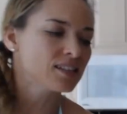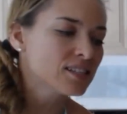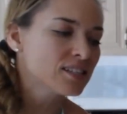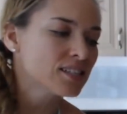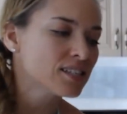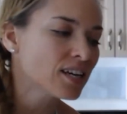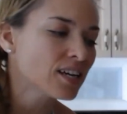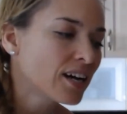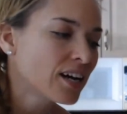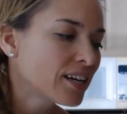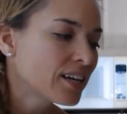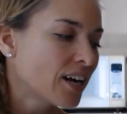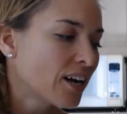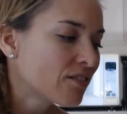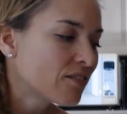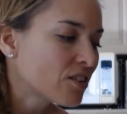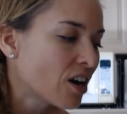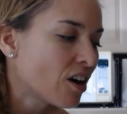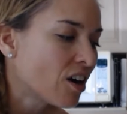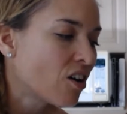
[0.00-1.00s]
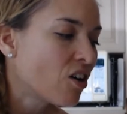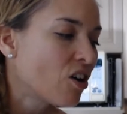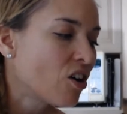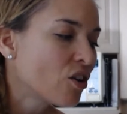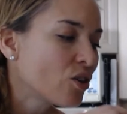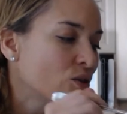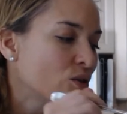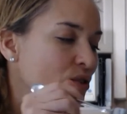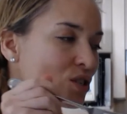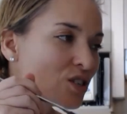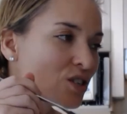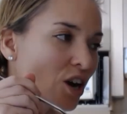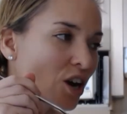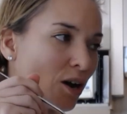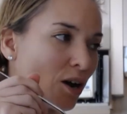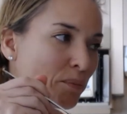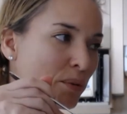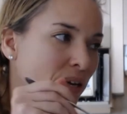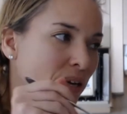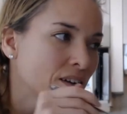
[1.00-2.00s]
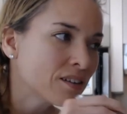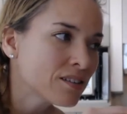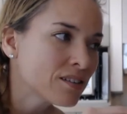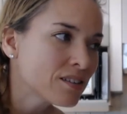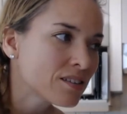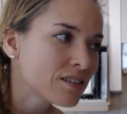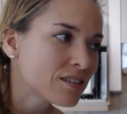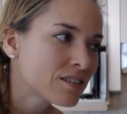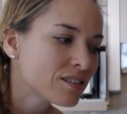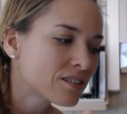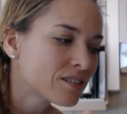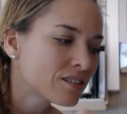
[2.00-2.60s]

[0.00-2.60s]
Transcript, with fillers: On the inside, I've got all those toppings,